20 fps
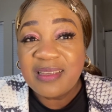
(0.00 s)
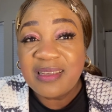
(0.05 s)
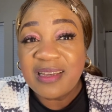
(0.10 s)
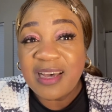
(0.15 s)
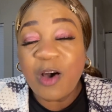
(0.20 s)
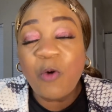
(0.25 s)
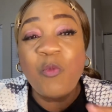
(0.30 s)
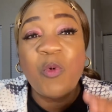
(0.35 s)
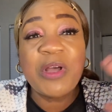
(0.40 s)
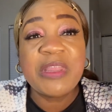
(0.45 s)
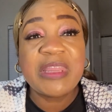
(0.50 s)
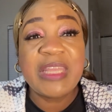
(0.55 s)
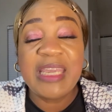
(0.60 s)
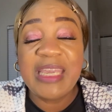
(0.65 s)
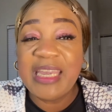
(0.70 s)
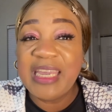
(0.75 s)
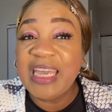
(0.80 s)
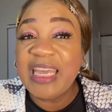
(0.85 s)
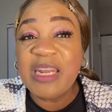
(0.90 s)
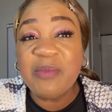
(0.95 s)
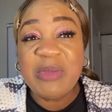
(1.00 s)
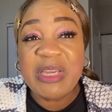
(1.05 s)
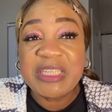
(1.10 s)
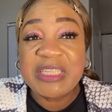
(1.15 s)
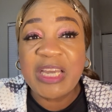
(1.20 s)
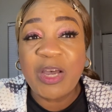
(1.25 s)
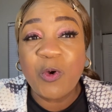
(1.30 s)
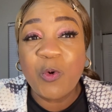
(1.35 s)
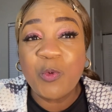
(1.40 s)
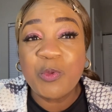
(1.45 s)
of what the enemy
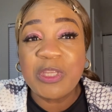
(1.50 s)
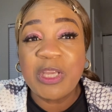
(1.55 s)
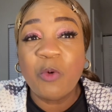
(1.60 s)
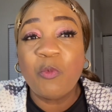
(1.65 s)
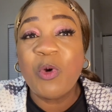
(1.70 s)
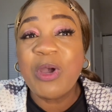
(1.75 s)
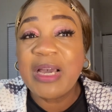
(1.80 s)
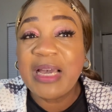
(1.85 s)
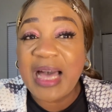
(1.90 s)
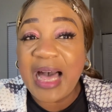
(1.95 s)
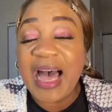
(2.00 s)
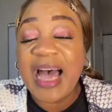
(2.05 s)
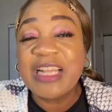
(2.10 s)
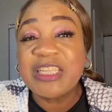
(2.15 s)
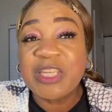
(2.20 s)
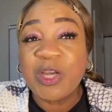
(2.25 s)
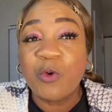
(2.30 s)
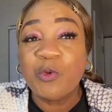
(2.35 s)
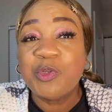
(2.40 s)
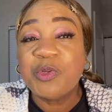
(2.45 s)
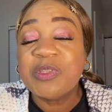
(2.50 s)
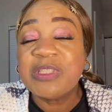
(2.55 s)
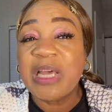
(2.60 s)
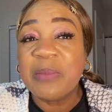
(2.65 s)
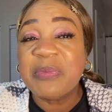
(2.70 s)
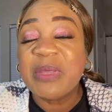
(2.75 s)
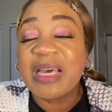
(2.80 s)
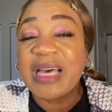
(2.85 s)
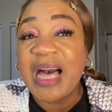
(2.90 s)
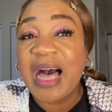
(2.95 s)
told them when God told you
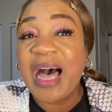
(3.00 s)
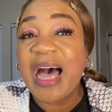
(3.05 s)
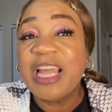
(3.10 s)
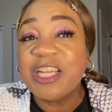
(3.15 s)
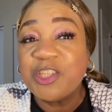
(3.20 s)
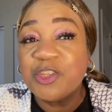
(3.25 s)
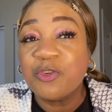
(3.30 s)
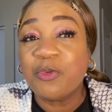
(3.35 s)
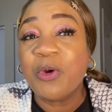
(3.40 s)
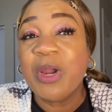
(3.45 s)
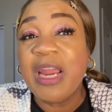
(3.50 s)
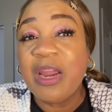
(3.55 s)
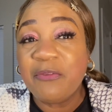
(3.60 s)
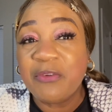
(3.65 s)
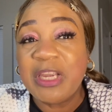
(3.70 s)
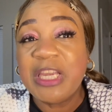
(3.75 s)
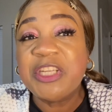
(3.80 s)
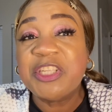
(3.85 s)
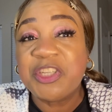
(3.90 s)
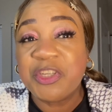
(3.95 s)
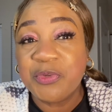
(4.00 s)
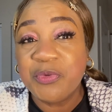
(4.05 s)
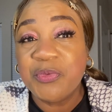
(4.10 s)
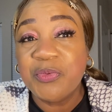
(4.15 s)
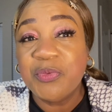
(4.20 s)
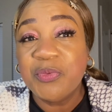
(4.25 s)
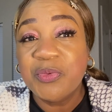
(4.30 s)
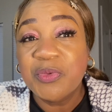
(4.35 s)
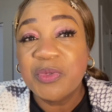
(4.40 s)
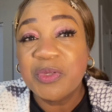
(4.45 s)
something contrary
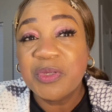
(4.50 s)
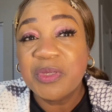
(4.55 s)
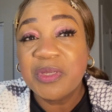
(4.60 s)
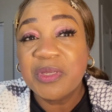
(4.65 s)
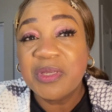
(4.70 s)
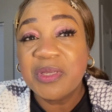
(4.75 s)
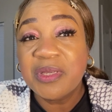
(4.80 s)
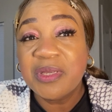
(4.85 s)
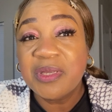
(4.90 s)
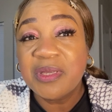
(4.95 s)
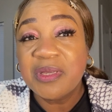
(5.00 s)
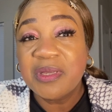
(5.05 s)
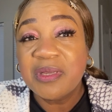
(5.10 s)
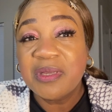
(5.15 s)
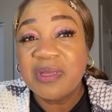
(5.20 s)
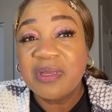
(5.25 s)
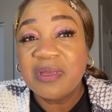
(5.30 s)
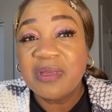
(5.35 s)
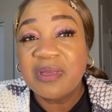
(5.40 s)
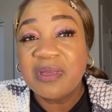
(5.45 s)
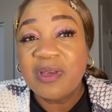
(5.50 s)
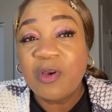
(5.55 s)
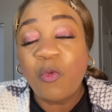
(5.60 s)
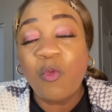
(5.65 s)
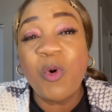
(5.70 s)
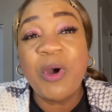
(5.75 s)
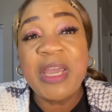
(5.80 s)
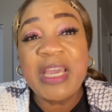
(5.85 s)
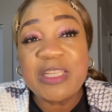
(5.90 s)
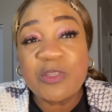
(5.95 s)
to
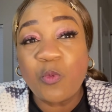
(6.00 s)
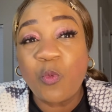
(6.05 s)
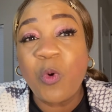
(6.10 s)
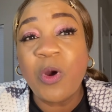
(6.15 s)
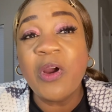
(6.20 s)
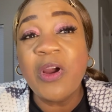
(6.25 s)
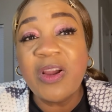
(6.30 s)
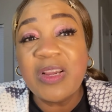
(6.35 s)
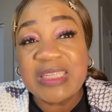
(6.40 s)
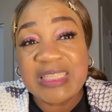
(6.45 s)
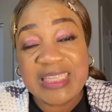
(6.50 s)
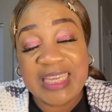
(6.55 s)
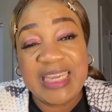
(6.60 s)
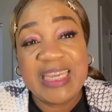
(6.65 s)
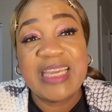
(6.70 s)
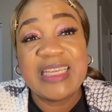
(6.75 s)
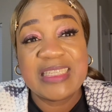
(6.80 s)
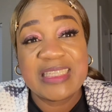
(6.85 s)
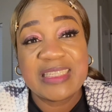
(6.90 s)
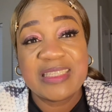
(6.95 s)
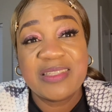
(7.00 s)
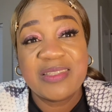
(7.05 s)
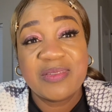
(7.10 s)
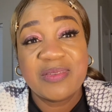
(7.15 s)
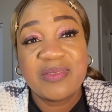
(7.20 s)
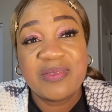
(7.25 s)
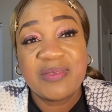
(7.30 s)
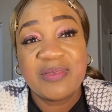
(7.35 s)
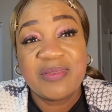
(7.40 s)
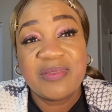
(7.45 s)
what his word says.
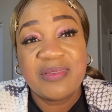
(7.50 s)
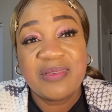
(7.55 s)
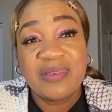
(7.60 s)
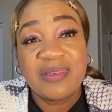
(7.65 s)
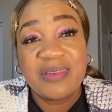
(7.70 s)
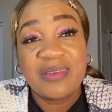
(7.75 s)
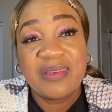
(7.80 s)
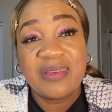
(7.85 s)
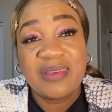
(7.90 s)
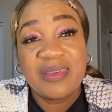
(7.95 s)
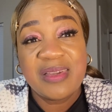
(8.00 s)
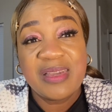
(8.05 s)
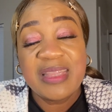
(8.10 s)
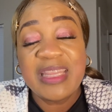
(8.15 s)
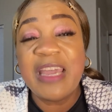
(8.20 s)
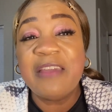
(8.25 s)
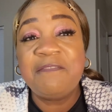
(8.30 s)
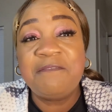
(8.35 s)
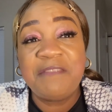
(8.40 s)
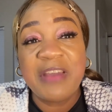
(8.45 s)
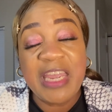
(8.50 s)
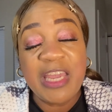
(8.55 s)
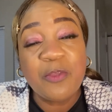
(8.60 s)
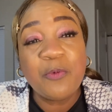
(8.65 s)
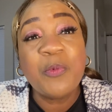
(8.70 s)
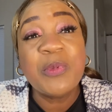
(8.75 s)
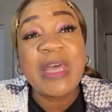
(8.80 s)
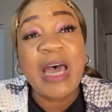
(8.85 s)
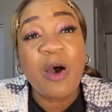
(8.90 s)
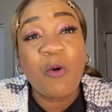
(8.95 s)
That faith
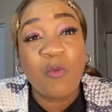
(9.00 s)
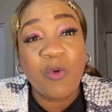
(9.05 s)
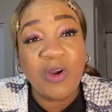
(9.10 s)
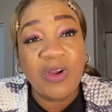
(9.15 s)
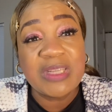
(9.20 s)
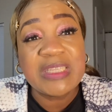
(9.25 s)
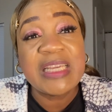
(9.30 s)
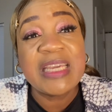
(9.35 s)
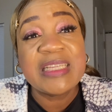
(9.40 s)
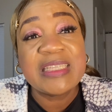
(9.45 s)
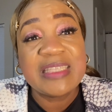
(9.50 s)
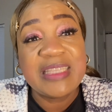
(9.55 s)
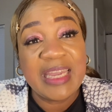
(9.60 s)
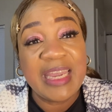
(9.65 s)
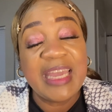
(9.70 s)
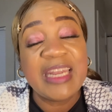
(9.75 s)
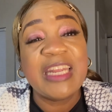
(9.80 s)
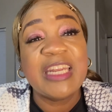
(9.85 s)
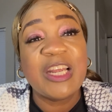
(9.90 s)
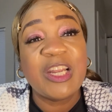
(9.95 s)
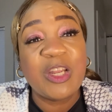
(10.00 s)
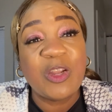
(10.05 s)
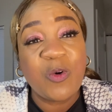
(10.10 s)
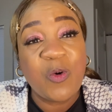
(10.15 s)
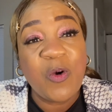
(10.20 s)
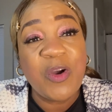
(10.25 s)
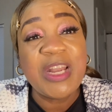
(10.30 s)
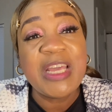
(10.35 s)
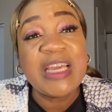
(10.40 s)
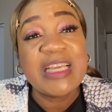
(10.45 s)
without works is dead. And the
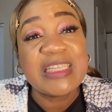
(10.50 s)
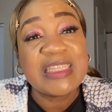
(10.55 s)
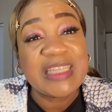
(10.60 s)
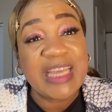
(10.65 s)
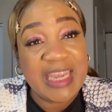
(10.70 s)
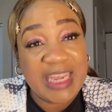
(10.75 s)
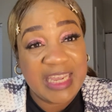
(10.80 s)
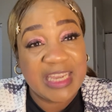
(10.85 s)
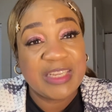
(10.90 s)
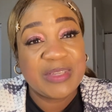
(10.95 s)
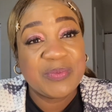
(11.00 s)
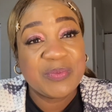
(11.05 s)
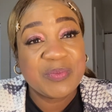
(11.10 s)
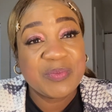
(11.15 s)
Lord is saying,